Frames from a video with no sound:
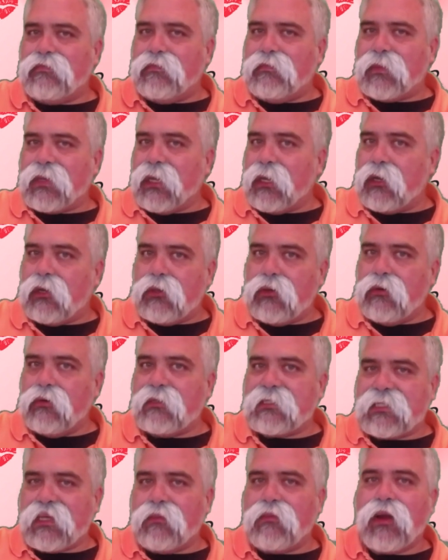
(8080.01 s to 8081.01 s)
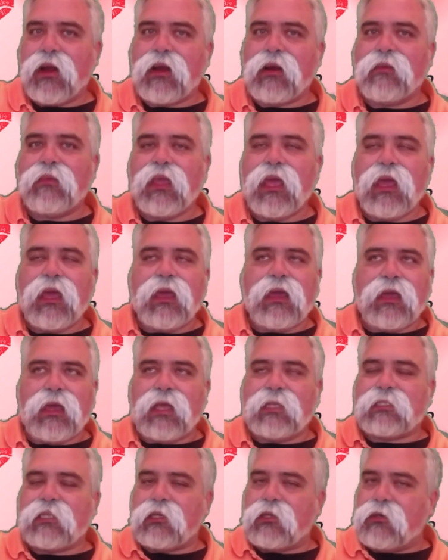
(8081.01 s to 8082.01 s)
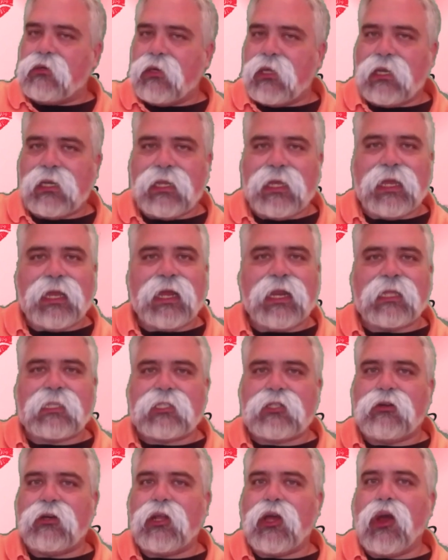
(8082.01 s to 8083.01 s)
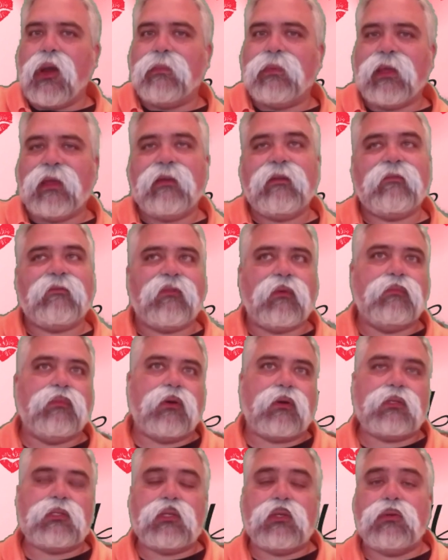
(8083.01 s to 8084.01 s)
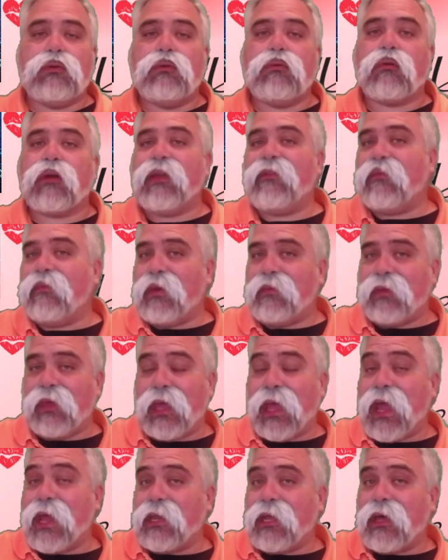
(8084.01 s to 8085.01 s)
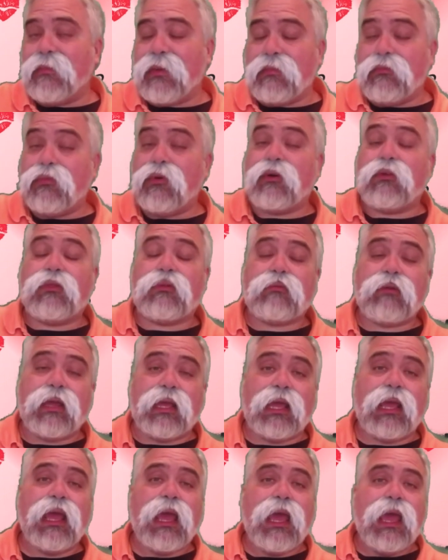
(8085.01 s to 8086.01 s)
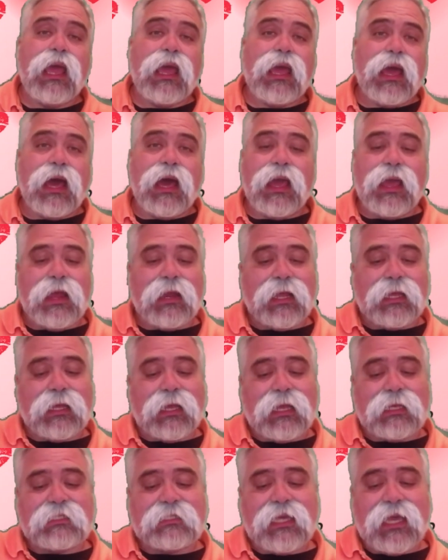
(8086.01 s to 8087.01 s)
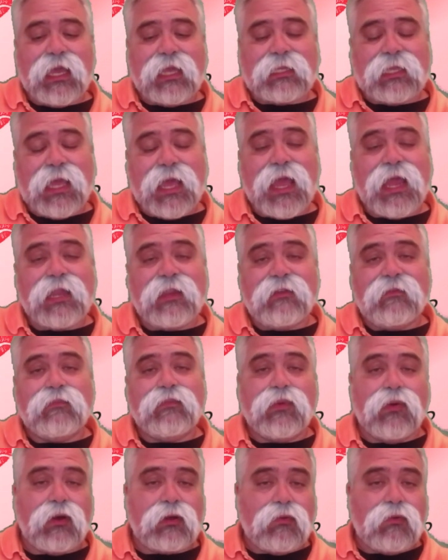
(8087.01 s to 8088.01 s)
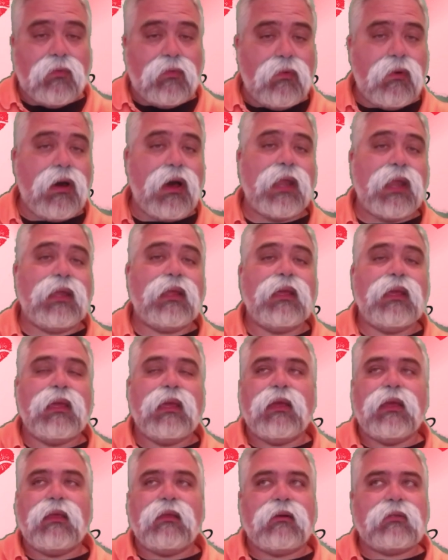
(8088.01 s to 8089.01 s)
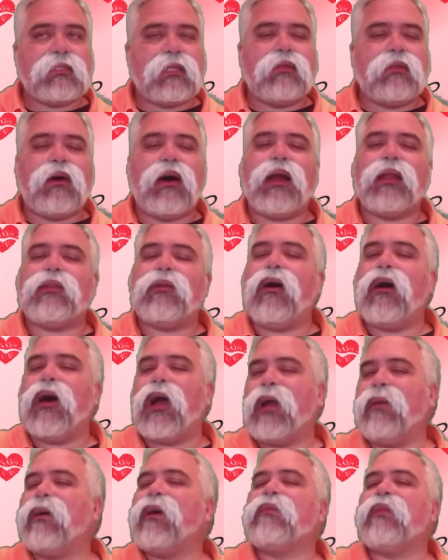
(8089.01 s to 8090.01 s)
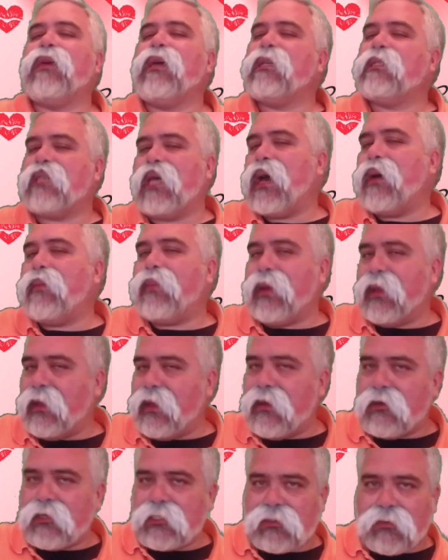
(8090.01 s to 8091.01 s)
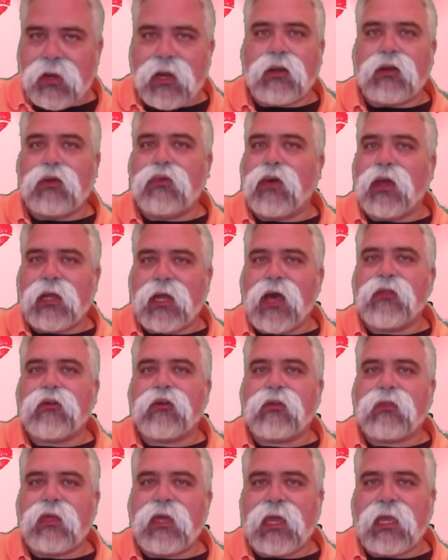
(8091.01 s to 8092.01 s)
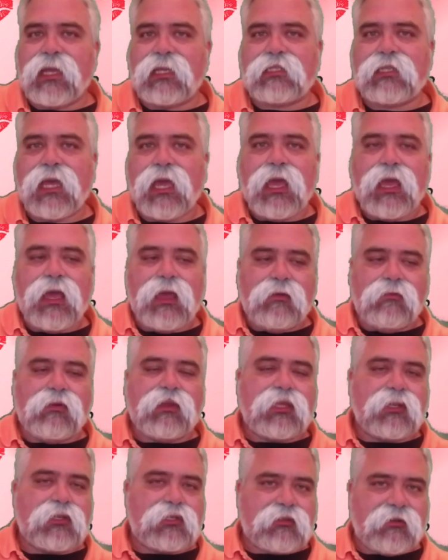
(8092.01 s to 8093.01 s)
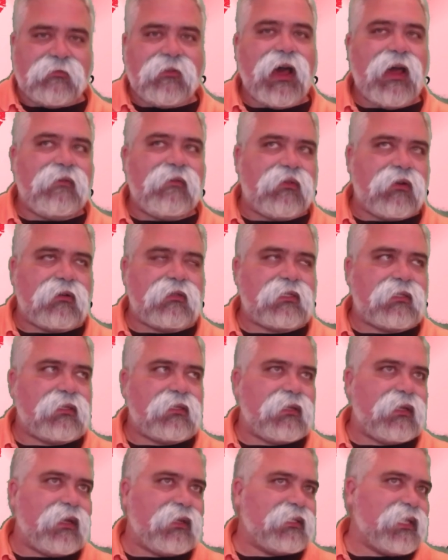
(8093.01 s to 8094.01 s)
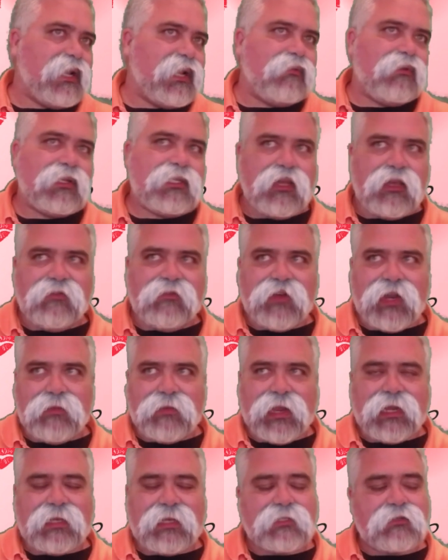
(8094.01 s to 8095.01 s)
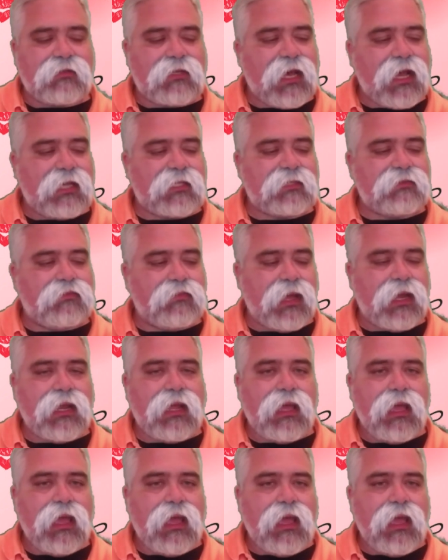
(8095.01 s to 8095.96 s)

conclude somewhere. It's a good lead. It's a good opening for book 2 or even maybe end up in book 3. And like I say, at the end of book 1, there's a lot of talk about things happening elsewhere and doing other things with the survivors, because I don't want to tell you if anybody lives or dies, but